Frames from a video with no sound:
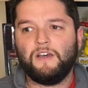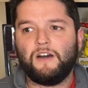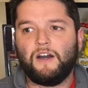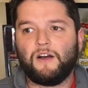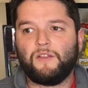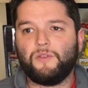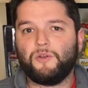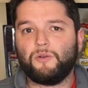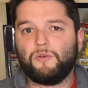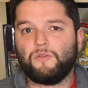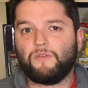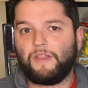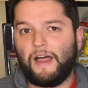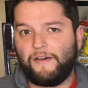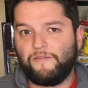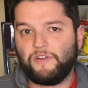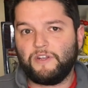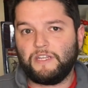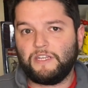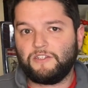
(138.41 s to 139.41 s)
a little
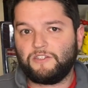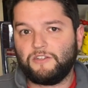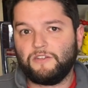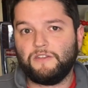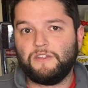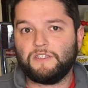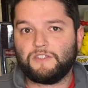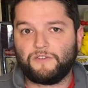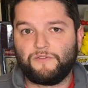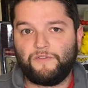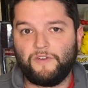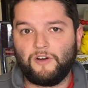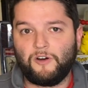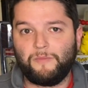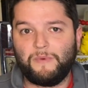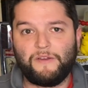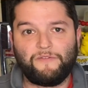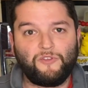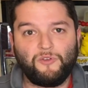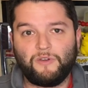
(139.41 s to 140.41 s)
levity to this film,
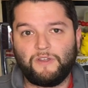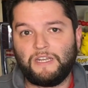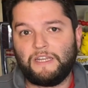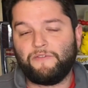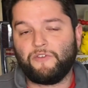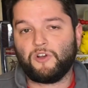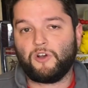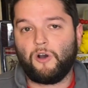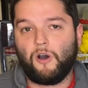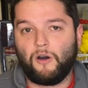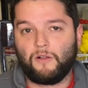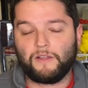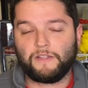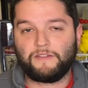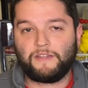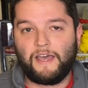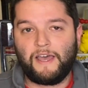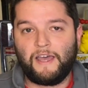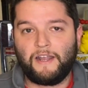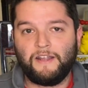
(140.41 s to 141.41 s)
if you can even call it
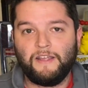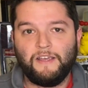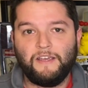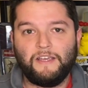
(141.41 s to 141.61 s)
that.